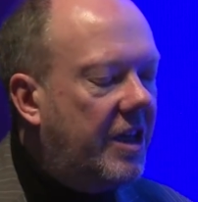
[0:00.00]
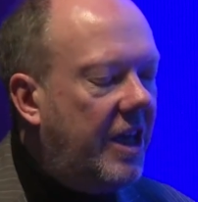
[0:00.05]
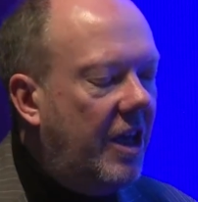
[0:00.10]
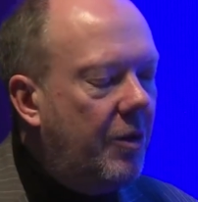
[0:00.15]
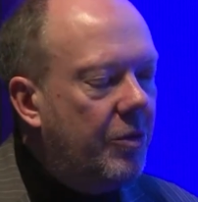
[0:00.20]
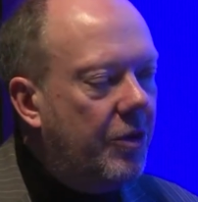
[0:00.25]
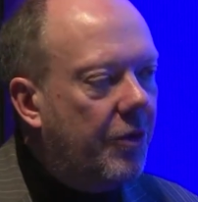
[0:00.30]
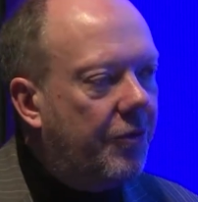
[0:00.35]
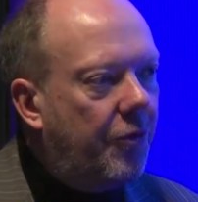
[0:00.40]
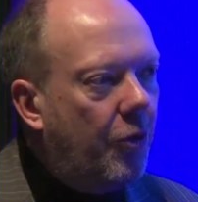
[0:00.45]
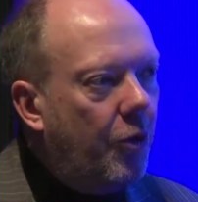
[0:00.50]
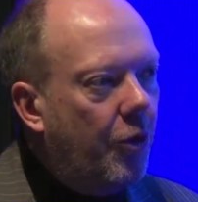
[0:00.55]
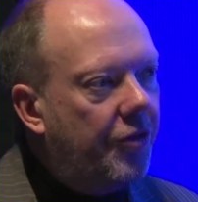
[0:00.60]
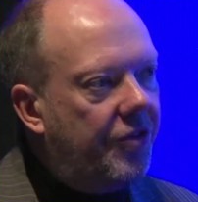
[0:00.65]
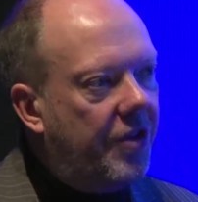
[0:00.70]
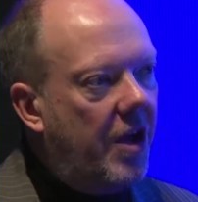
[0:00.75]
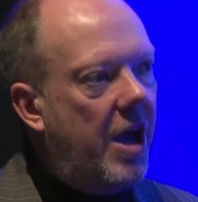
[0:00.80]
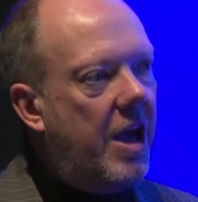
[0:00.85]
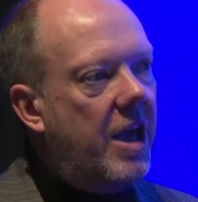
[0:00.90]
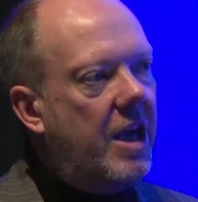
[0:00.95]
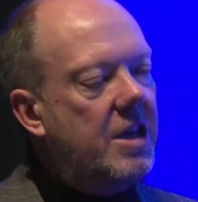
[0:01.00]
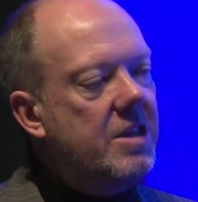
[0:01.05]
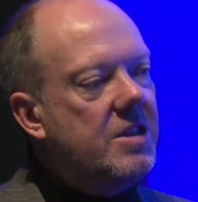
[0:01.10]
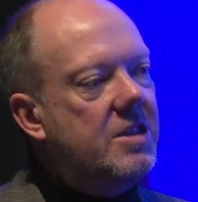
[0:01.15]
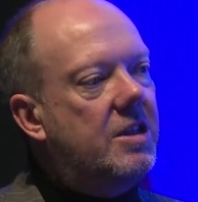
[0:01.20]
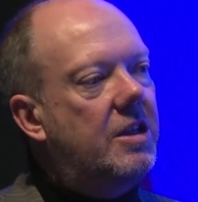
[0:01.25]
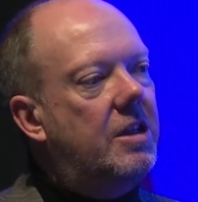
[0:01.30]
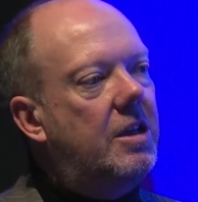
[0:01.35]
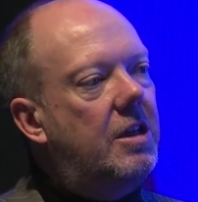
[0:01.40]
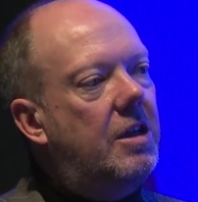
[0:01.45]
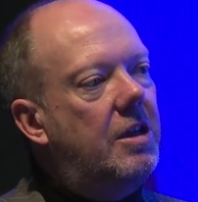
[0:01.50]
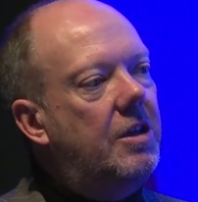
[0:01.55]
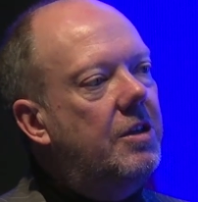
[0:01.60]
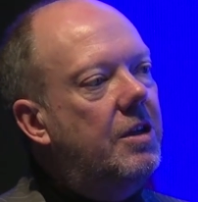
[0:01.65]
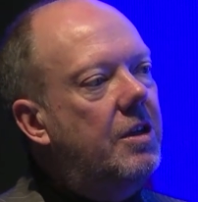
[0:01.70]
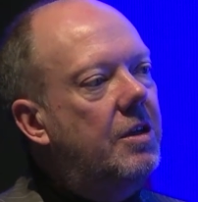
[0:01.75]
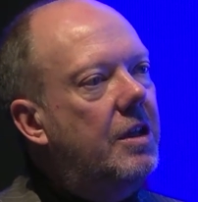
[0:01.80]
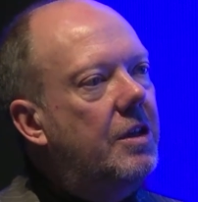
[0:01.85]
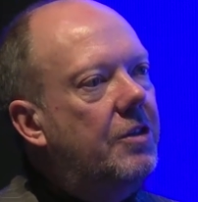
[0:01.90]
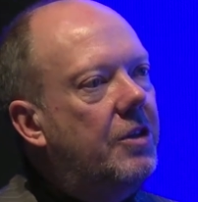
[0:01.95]
key with the fourth day is the
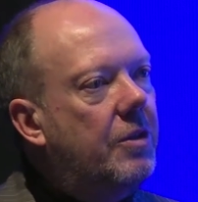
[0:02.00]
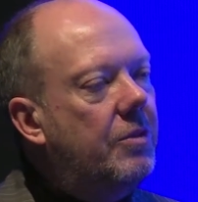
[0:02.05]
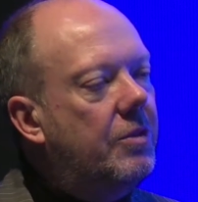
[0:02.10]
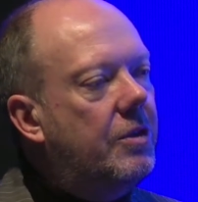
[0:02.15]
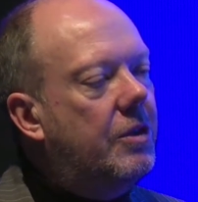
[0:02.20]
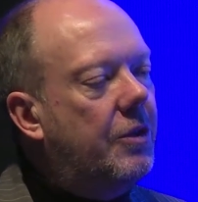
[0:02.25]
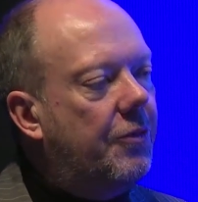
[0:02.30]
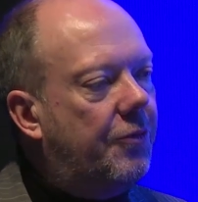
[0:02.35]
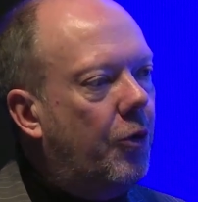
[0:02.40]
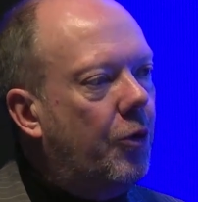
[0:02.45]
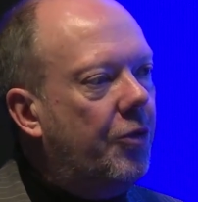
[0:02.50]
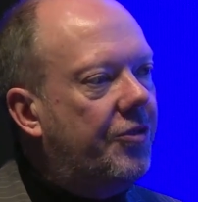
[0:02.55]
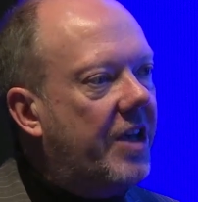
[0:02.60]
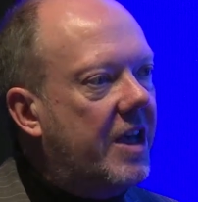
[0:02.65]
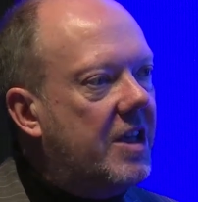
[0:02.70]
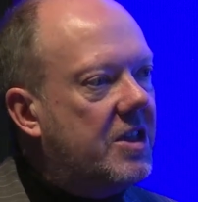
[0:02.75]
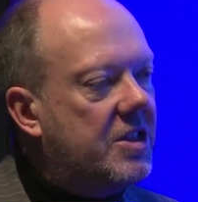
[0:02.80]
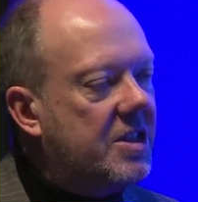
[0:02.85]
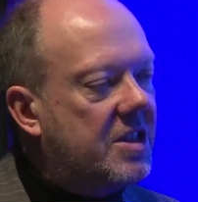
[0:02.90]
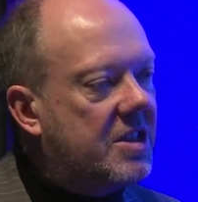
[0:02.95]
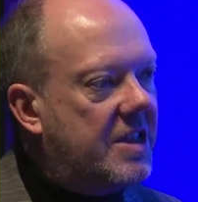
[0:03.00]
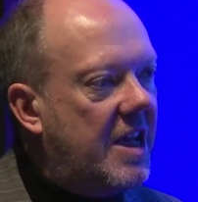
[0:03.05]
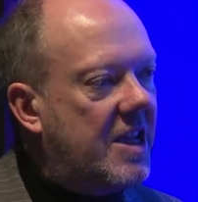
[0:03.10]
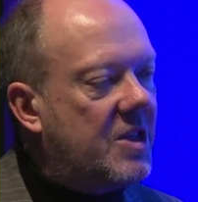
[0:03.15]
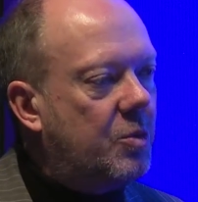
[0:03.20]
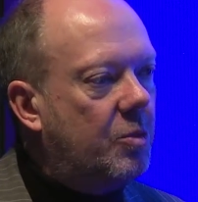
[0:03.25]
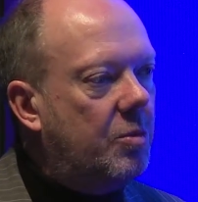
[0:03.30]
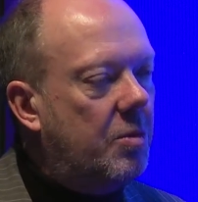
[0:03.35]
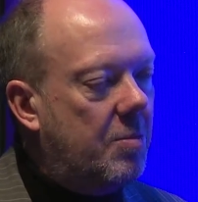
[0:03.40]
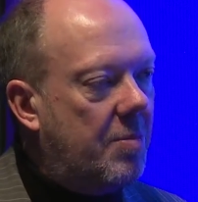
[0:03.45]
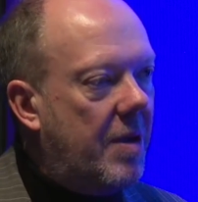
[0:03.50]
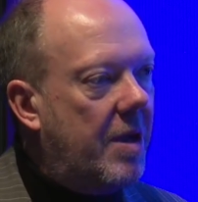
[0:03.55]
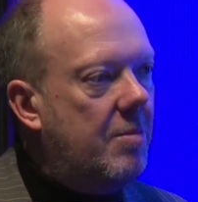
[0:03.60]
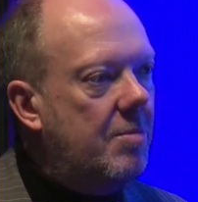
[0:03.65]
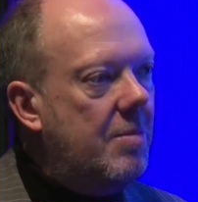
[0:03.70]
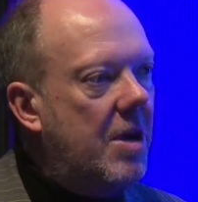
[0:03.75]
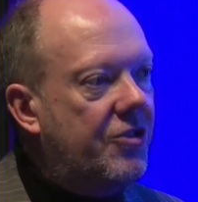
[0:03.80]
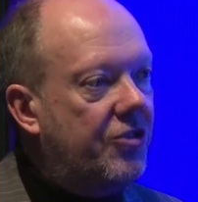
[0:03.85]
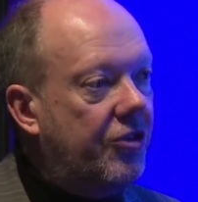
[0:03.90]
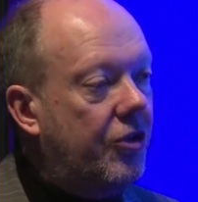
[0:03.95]
fourth day's success will be
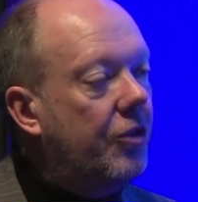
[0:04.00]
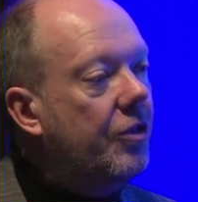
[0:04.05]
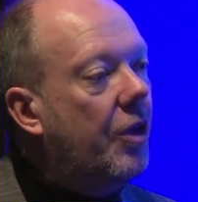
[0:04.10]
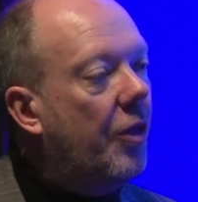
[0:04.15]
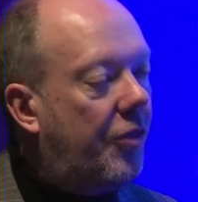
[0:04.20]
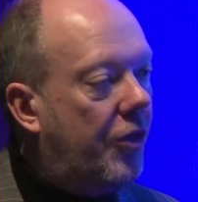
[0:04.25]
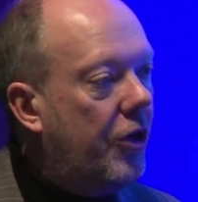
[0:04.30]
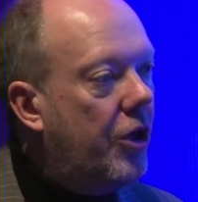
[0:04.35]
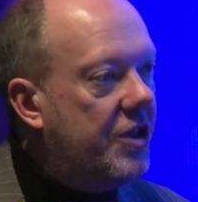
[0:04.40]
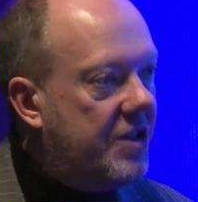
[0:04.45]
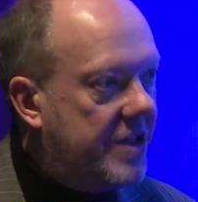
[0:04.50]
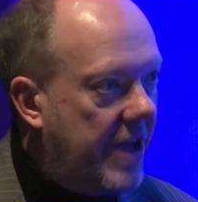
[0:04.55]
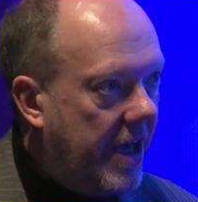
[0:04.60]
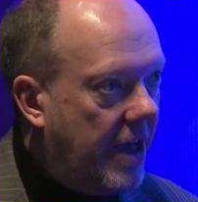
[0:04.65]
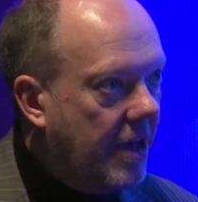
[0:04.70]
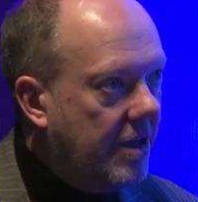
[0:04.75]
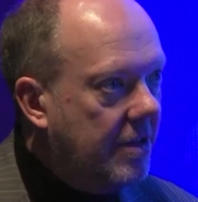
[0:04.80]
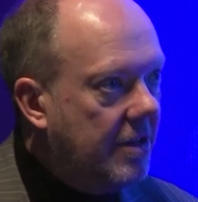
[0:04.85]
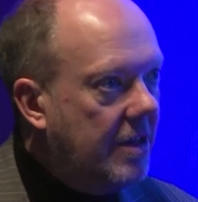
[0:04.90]
measured on the third day.